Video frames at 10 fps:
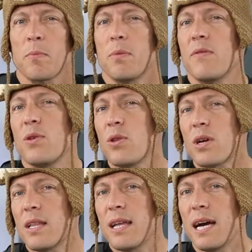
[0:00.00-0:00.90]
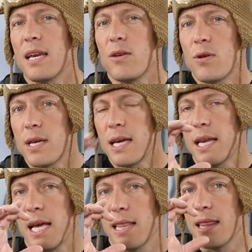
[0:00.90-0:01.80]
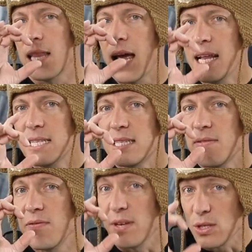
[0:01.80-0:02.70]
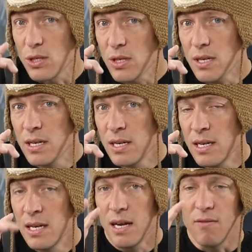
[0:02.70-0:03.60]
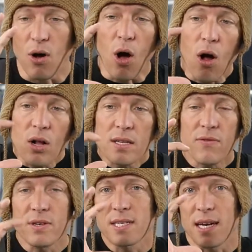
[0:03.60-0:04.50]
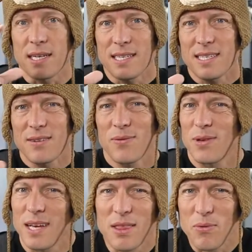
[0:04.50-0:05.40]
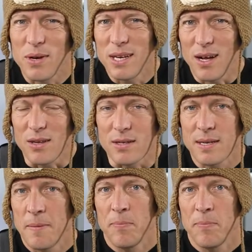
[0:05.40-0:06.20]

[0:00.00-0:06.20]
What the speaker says: but if you look online, you can get a lens filter of all different sizes for like $3.